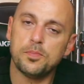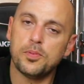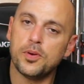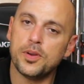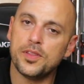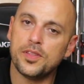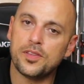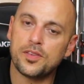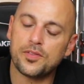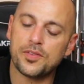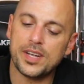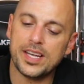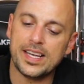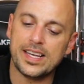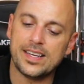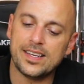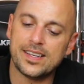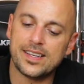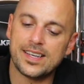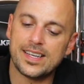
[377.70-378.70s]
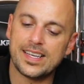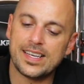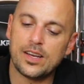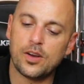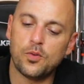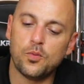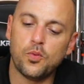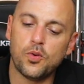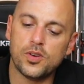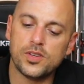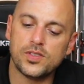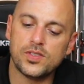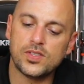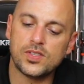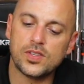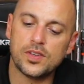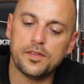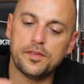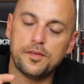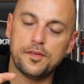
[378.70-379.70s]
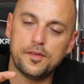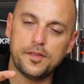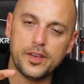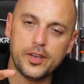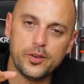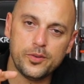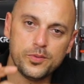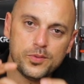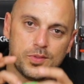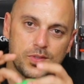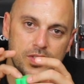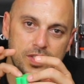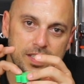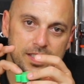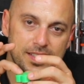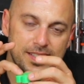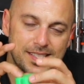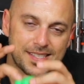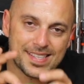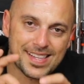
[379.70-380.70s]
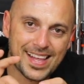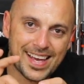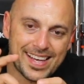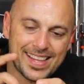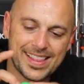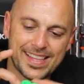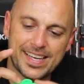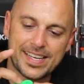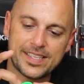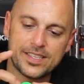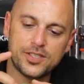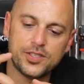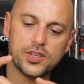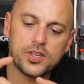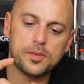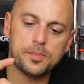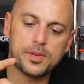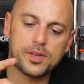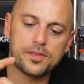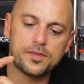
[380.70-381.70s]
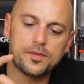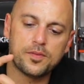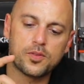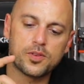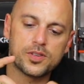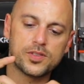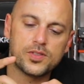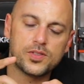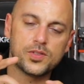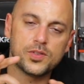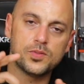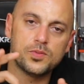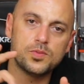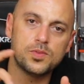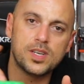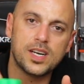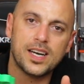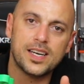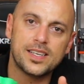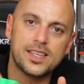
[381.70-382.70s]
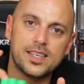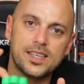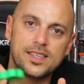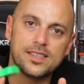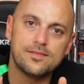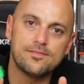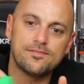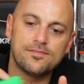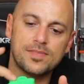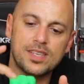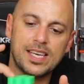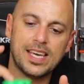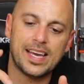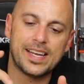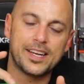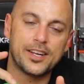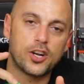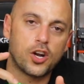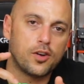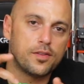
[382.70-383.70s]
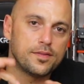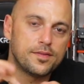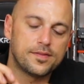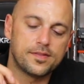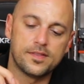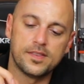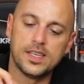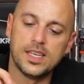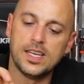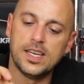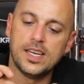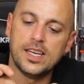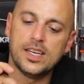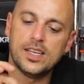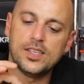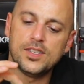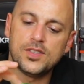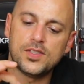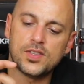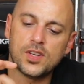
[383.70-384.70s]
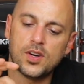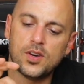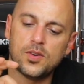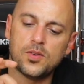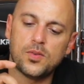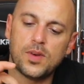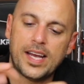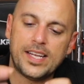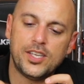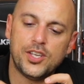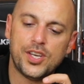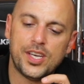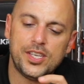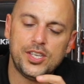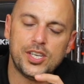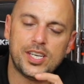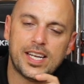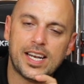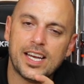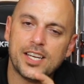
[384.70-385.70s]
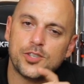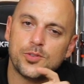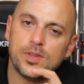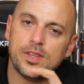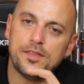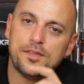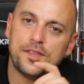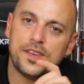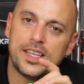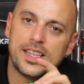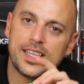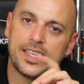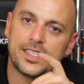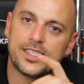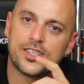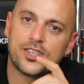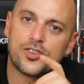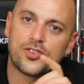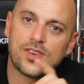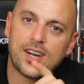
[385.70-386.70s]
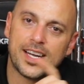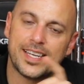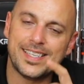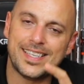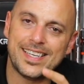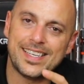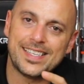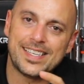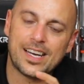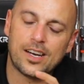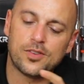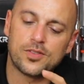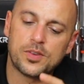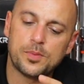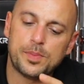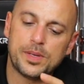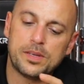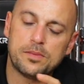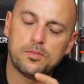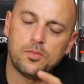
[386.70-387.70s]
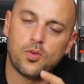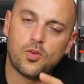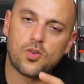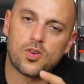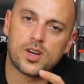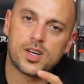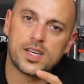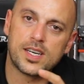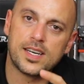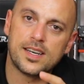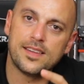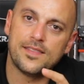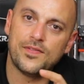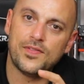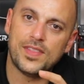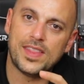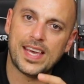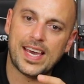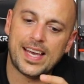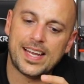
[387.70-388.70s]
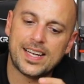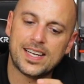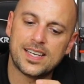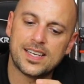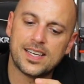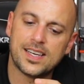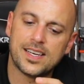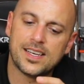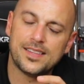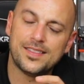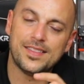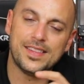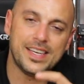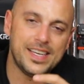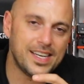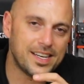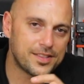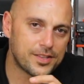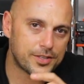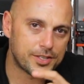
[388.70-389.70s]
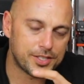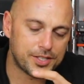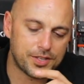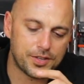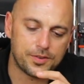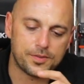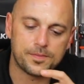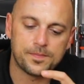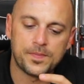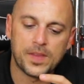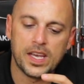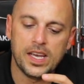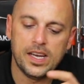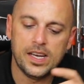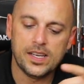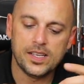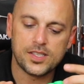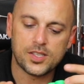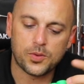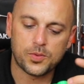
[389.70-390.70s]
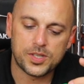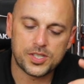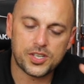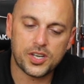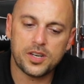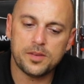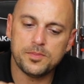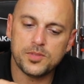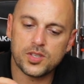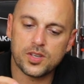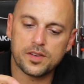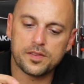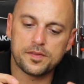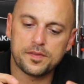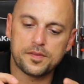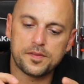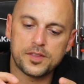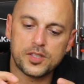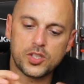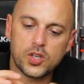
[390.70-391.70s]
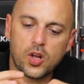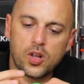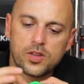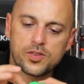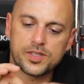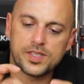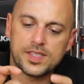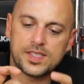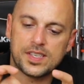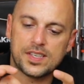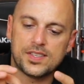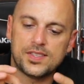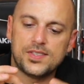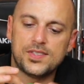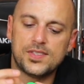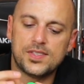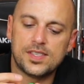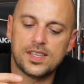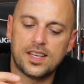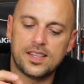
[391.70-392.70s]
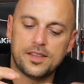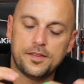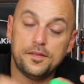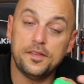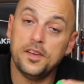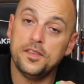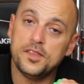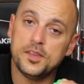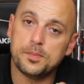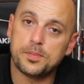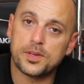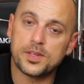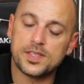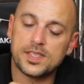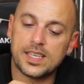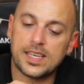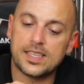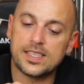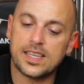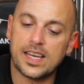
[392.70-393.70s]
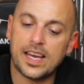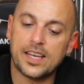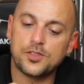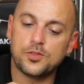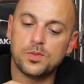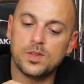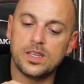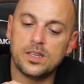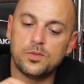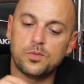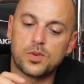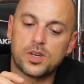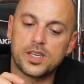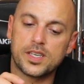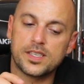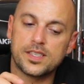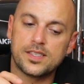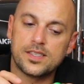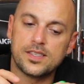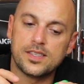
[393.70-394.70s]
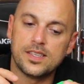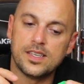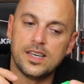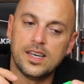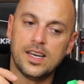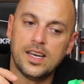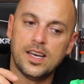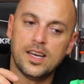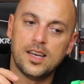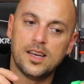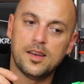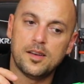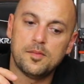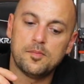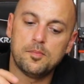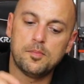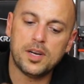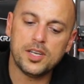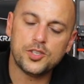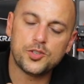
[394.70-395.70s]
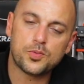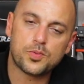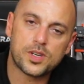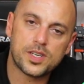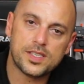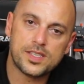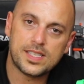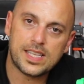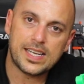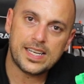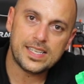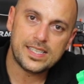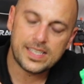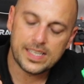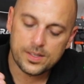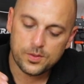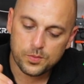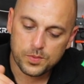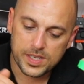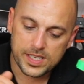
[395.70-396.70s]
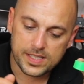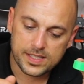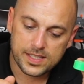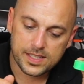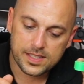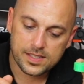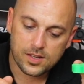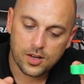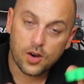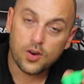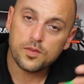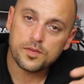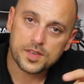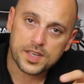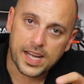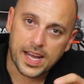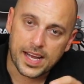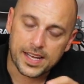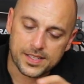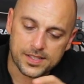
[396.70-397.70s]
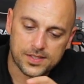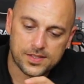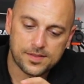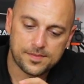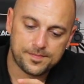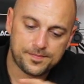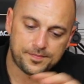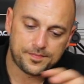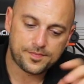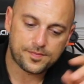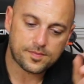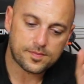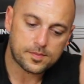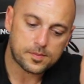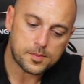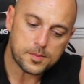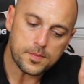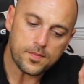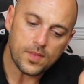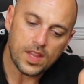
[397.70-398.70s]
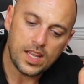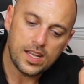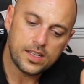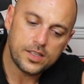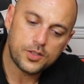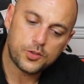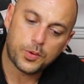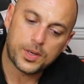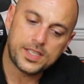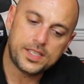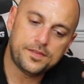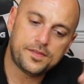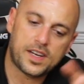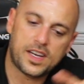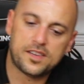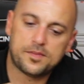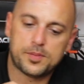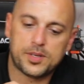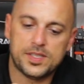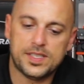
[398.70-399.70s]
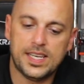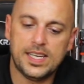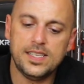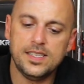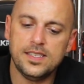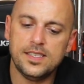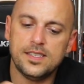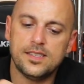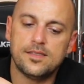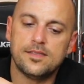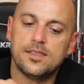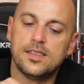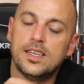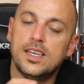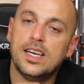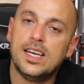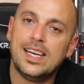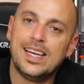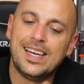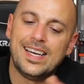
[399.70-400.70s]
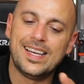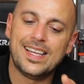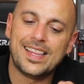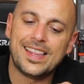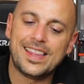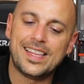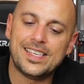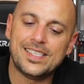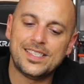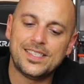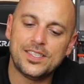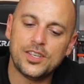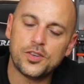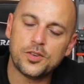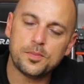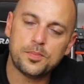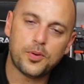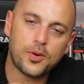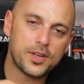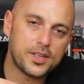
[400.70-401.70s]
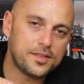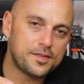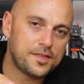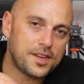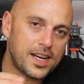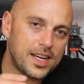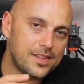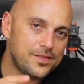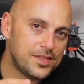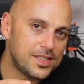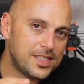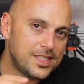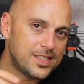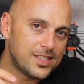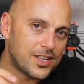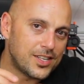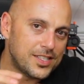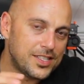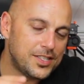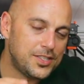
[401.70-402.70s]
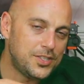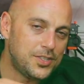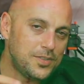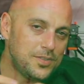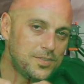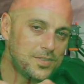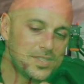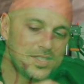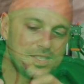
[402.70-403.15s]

point three was fused slightly and it took a bit of force to kind of get it off. So, and you can actually feel it grinding down a bit more than uh, the other two. So in terms of tolerances, the fifty percent actually worked much worse than it did with overhangs. twenty-five percent, the zero point five is started to,